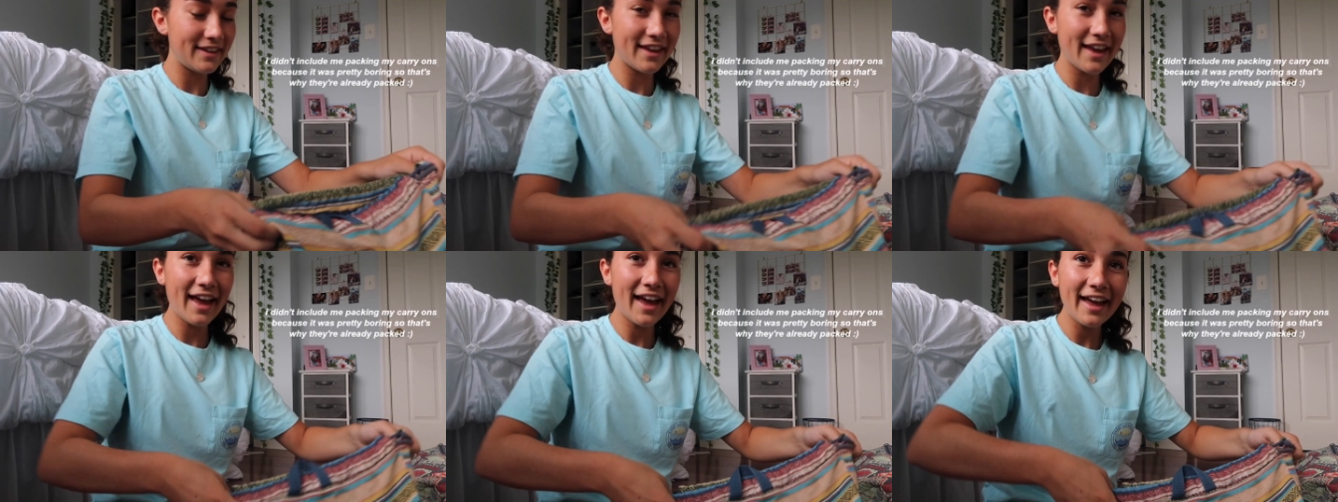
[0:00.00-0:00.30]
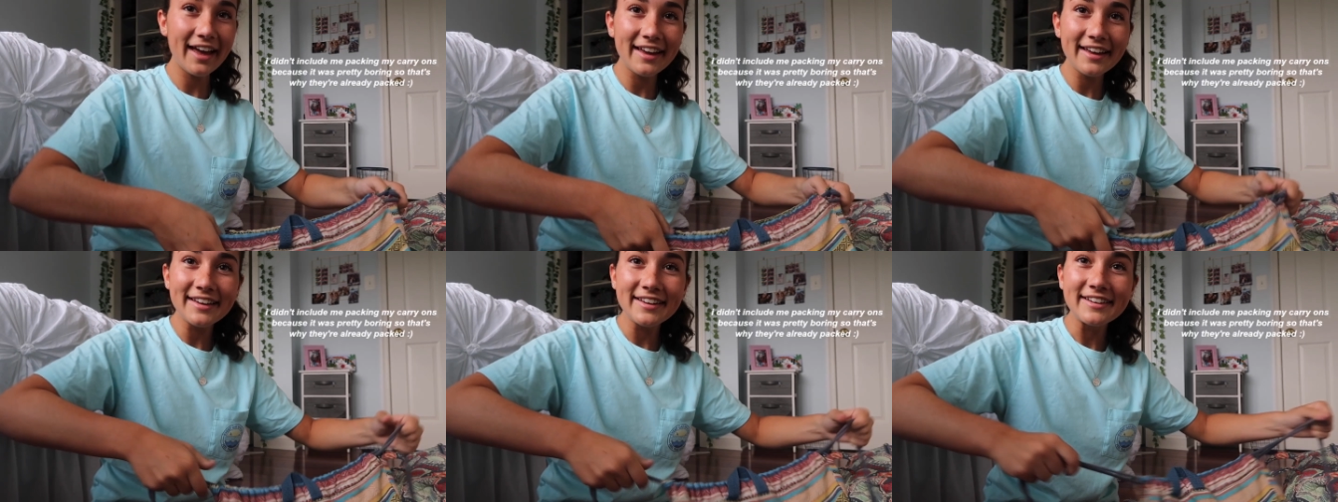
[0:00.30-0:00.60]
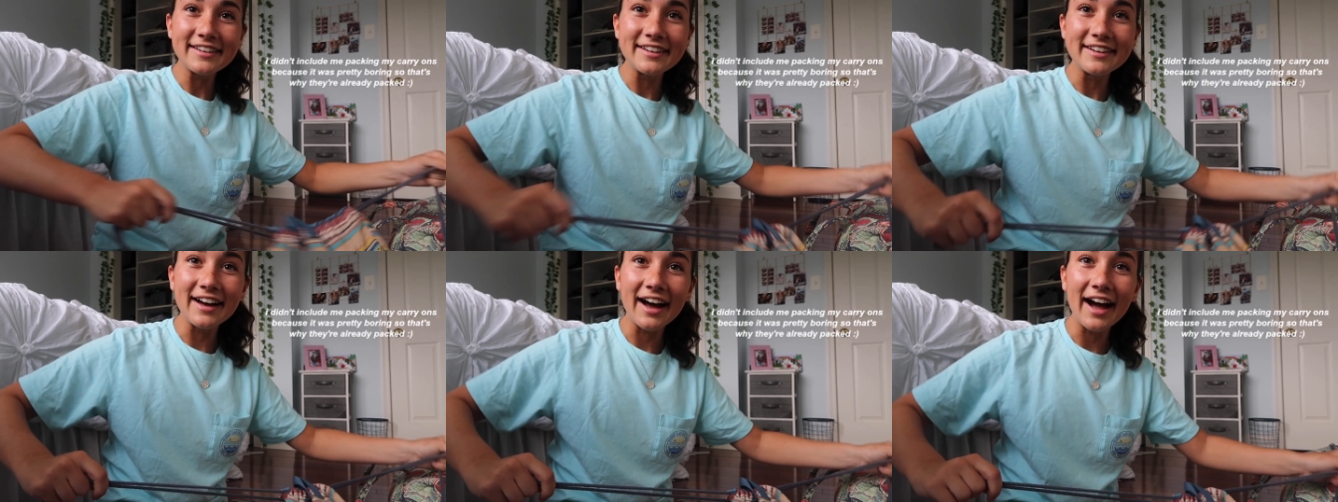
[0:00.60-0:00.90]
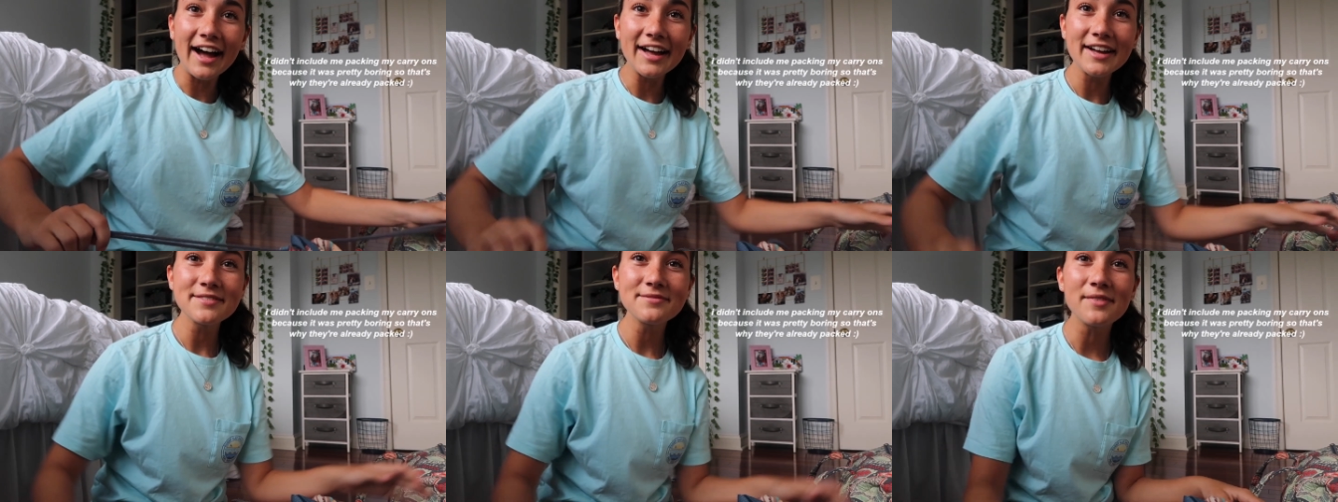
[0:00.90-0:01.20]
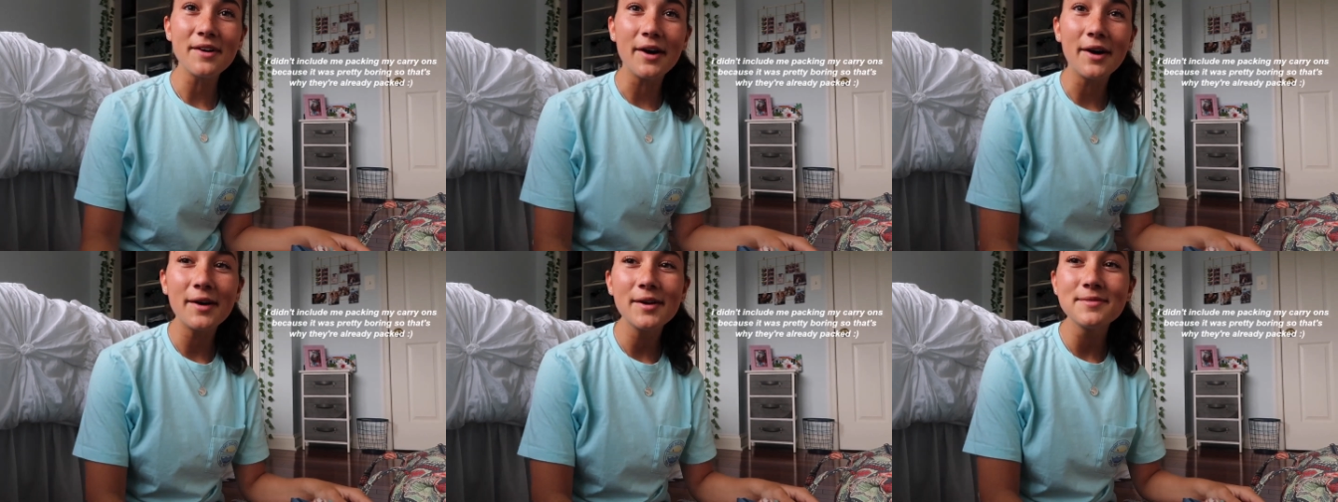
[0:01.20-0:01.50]
Yay, I
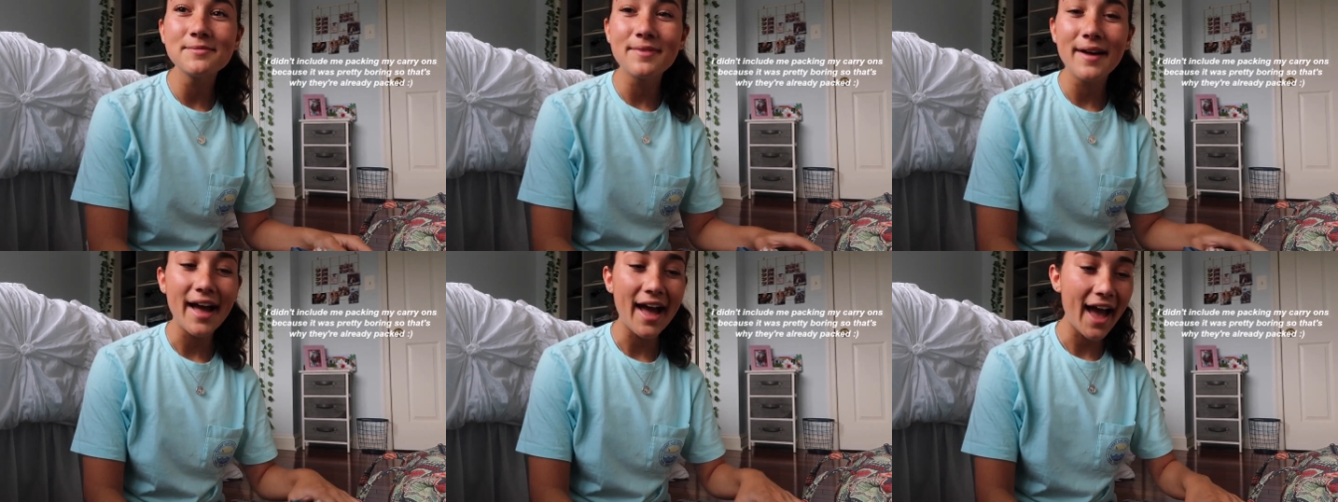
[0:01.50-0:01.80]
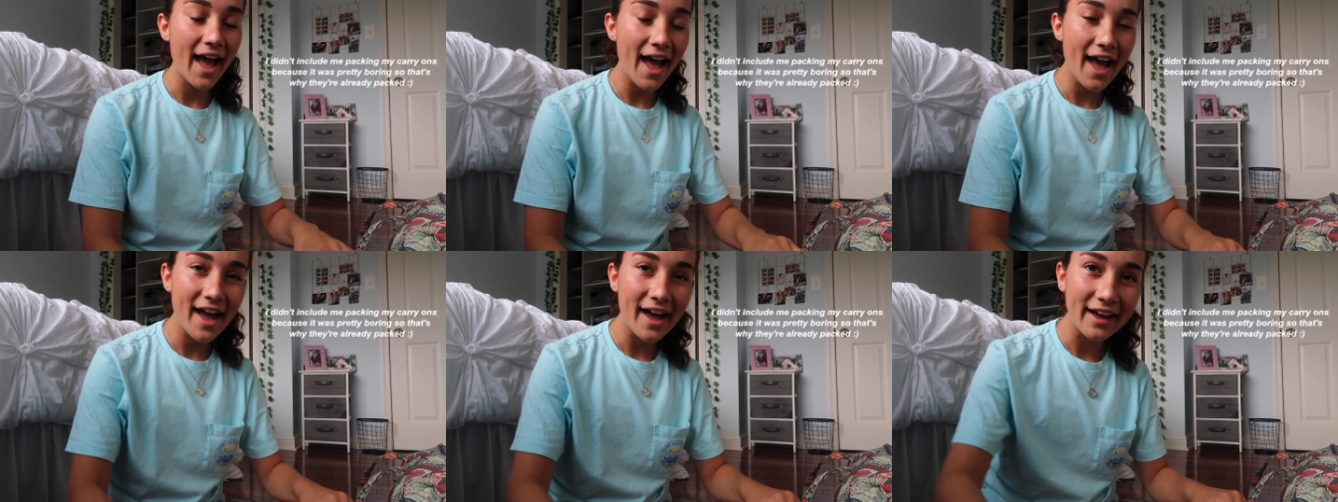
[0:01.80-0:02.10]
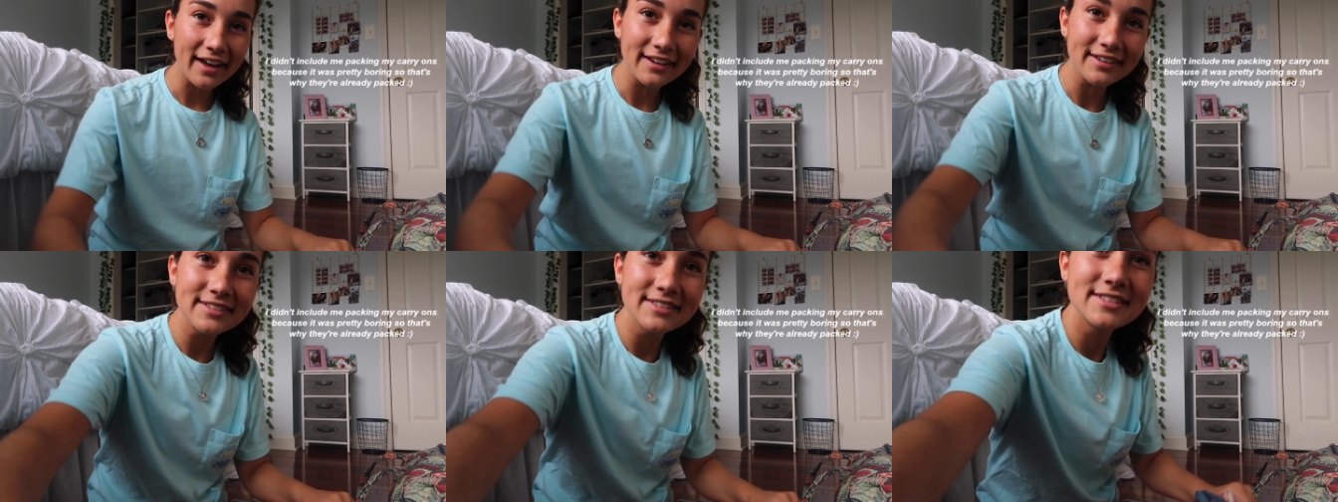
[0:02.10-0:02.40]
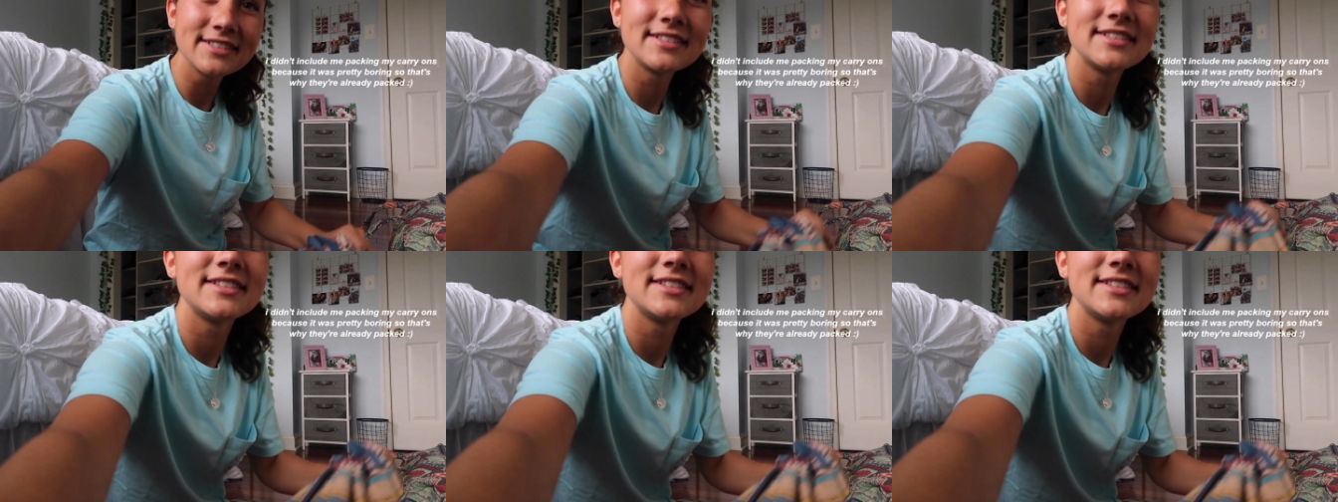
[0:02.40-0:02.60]
am all packed.